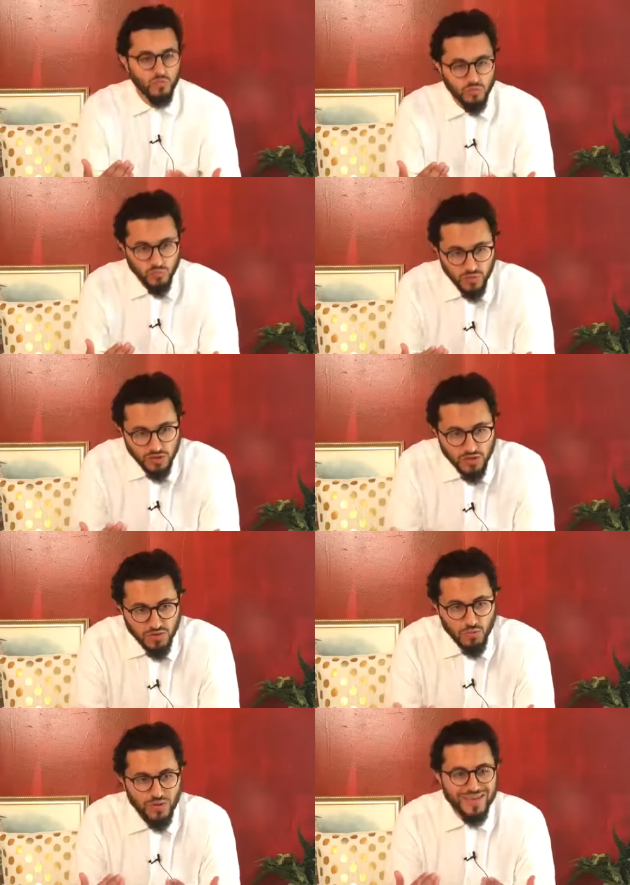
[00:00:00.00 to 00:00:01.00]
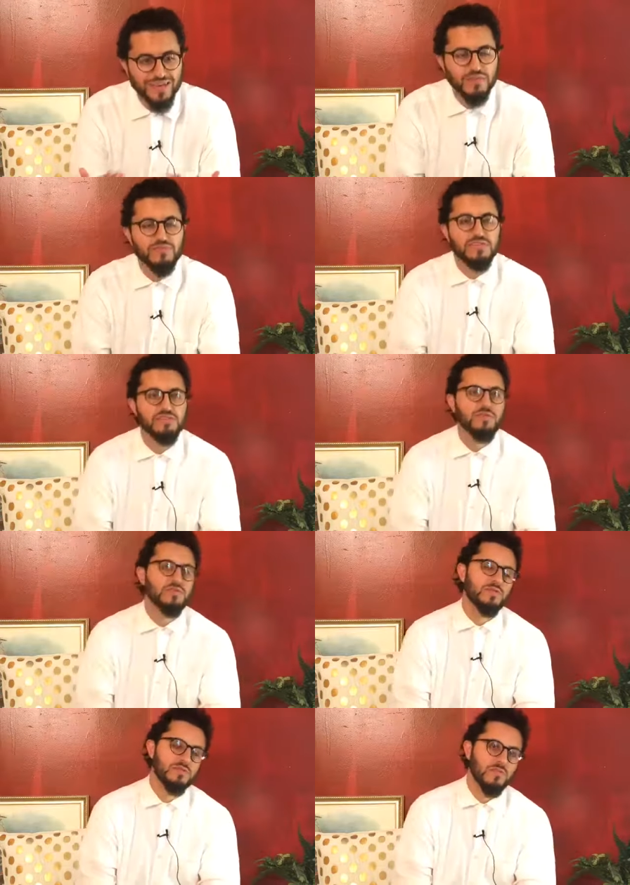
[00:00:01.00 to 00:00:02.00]
We know that we can never say so and
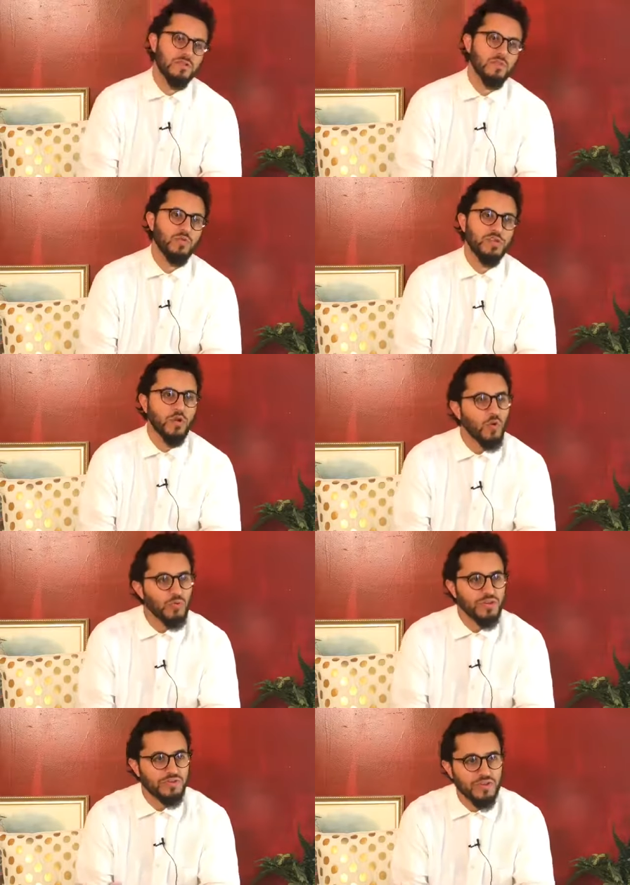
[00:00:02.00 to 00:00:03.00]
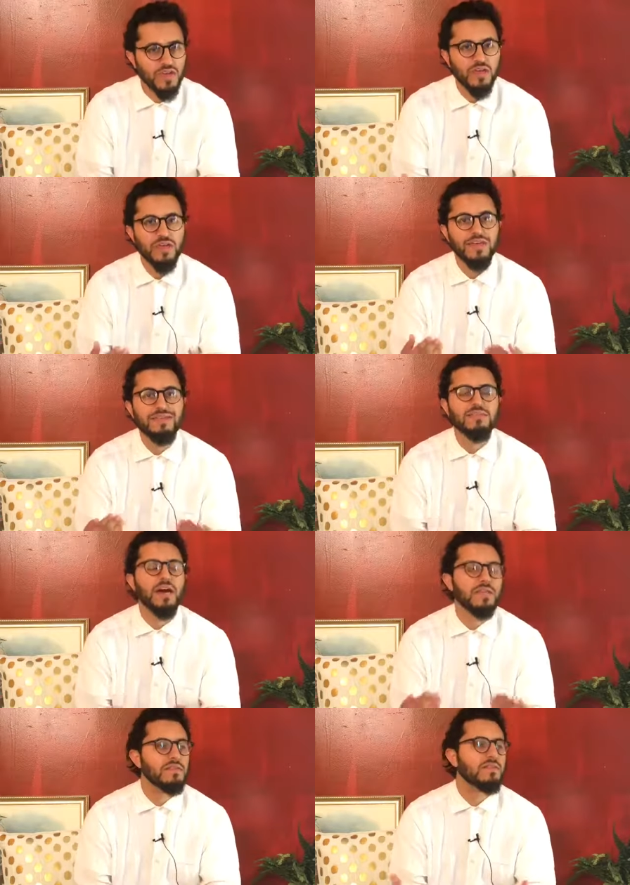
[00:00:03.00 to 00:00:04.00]
so is a martyr. We can only say he
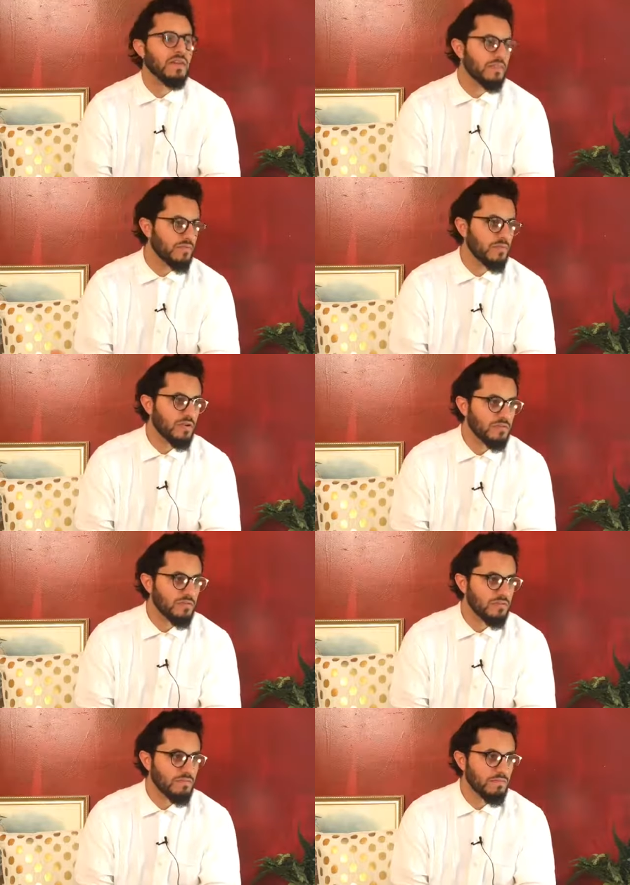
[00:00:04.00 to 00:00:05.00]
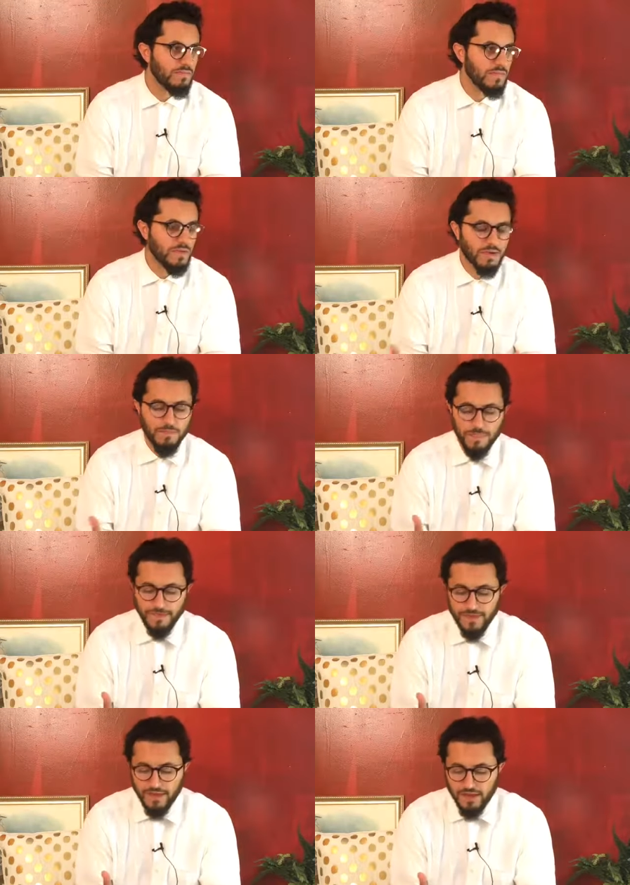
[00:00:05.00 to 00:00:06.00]
died the death of a martyr. Right.
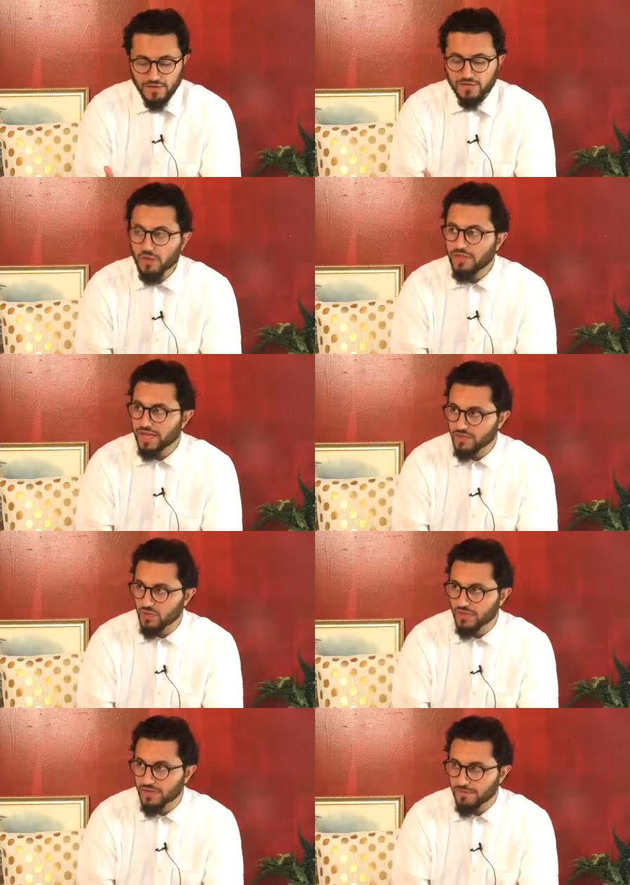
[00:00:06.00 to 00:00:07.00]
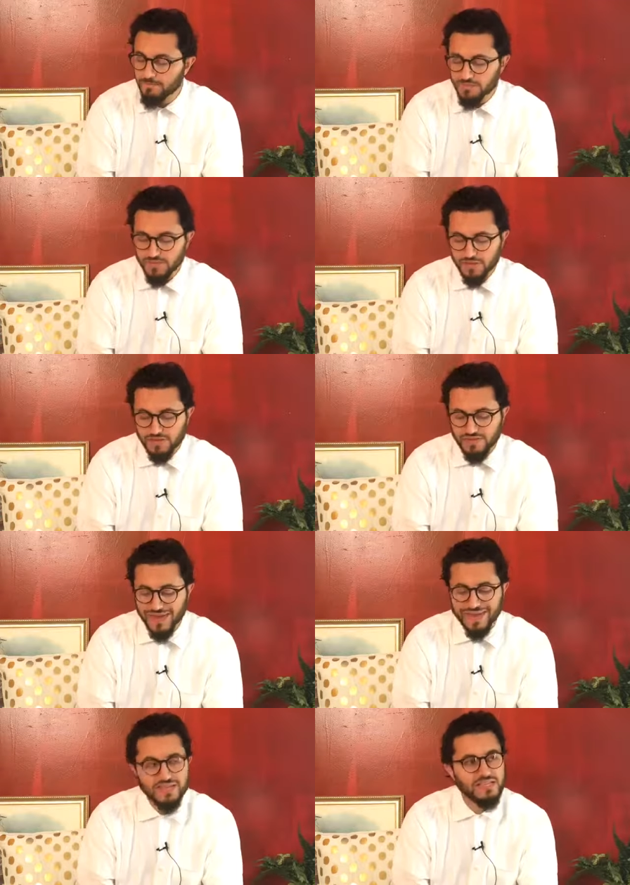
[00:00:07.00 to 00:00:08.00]
So that's one thing. The
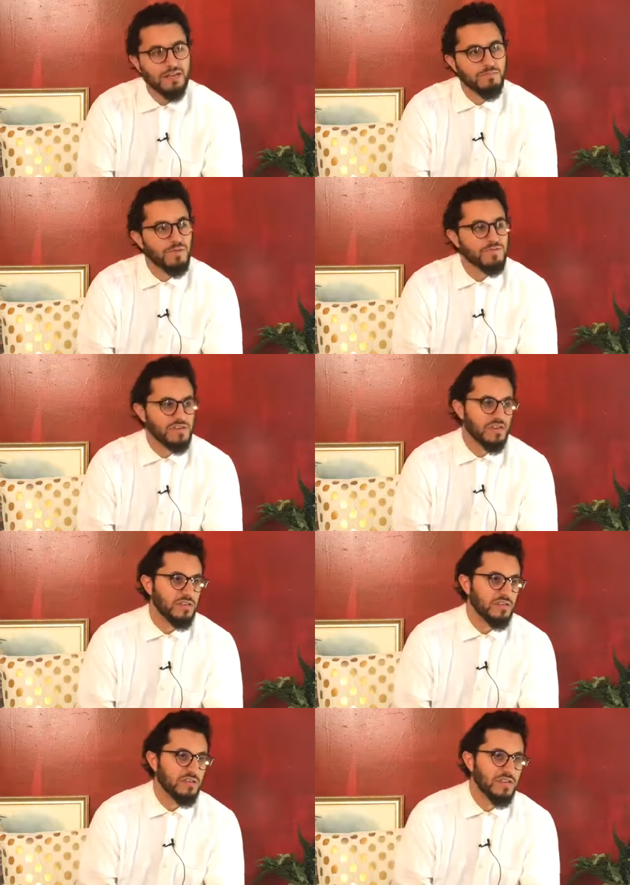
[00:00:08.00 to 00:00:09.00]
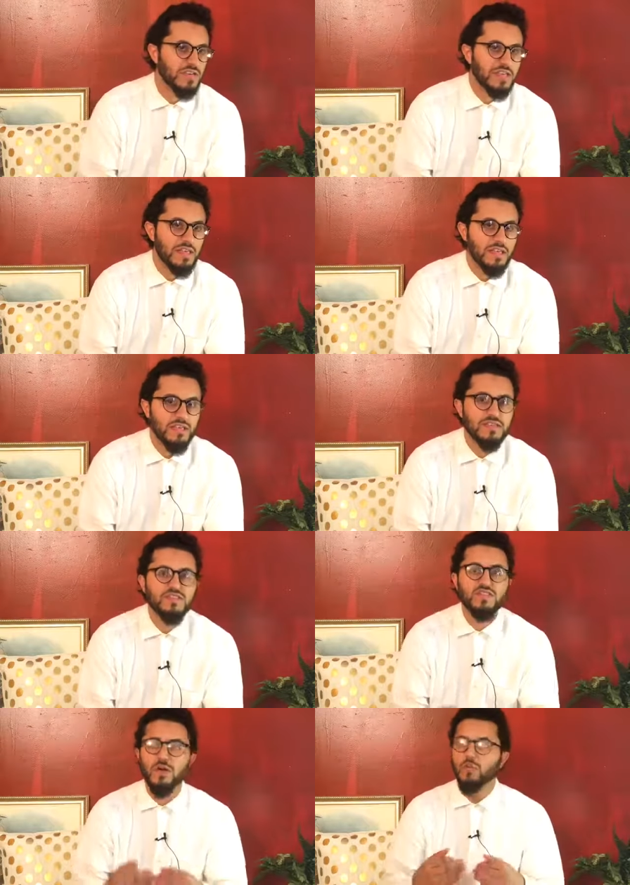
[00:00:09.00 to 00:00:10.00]
second type of shaheed is
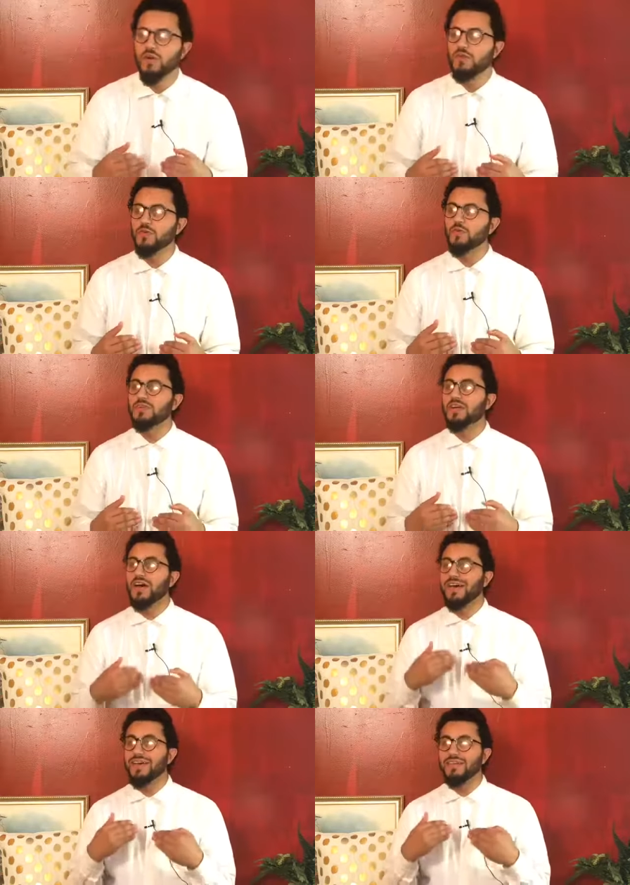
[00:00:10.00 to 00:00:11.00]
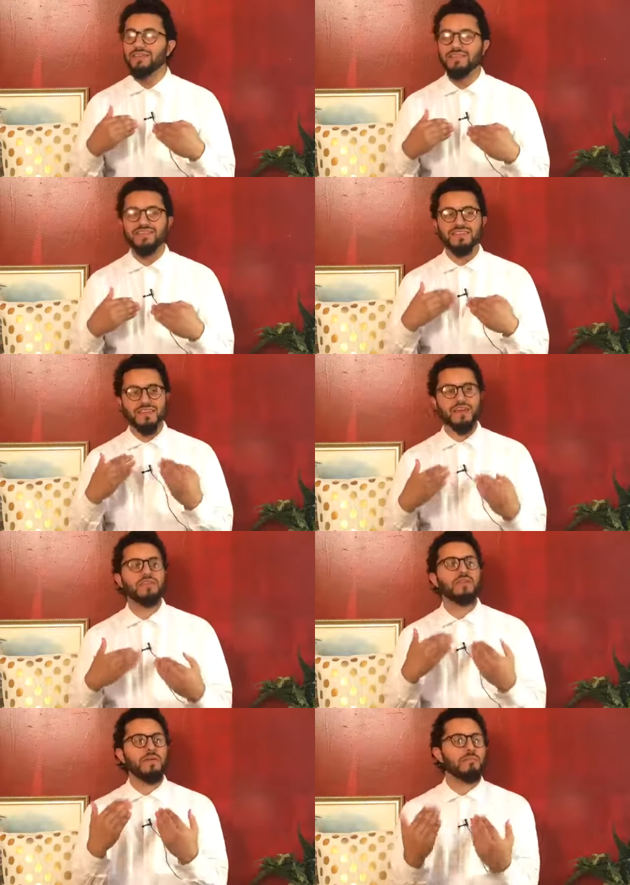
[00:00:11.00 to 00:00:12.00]
someone who died the death
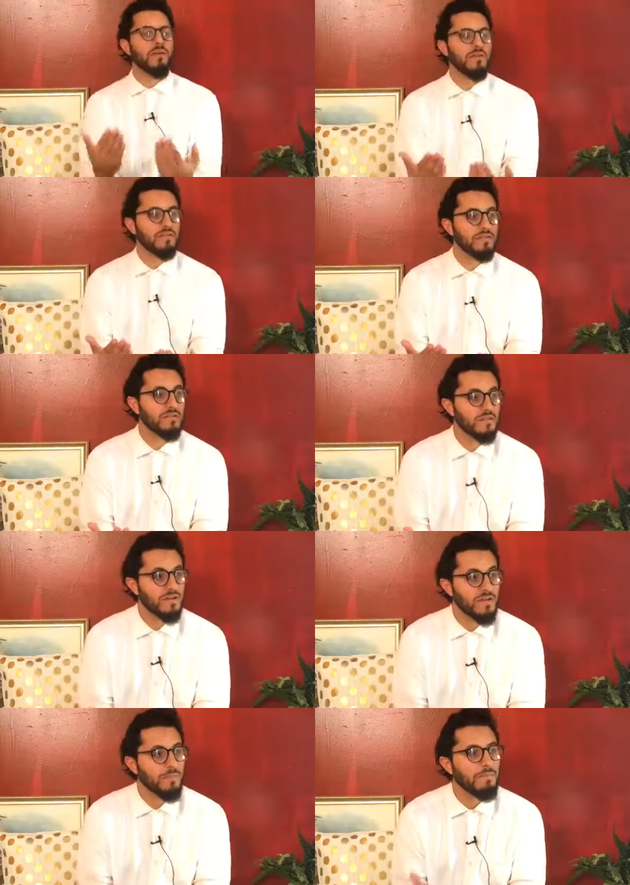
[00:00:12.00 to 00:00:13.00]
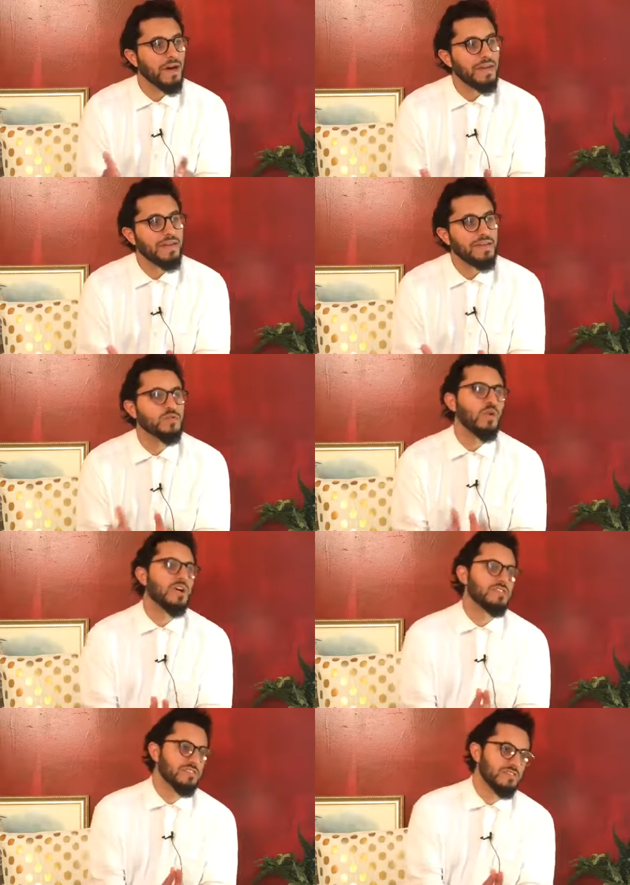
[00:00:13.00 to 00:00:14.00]
of a martyr but is
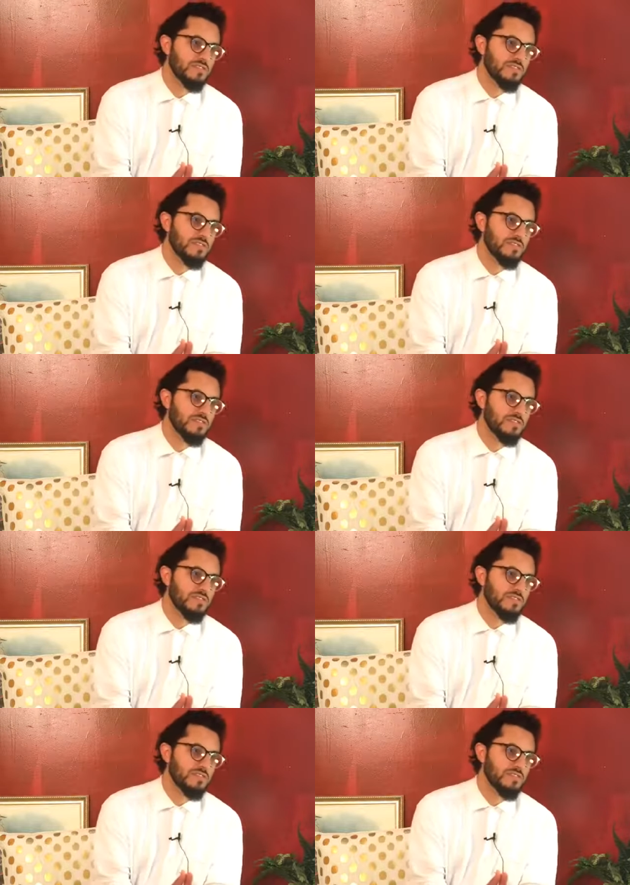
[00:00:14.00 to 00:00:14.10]
washed.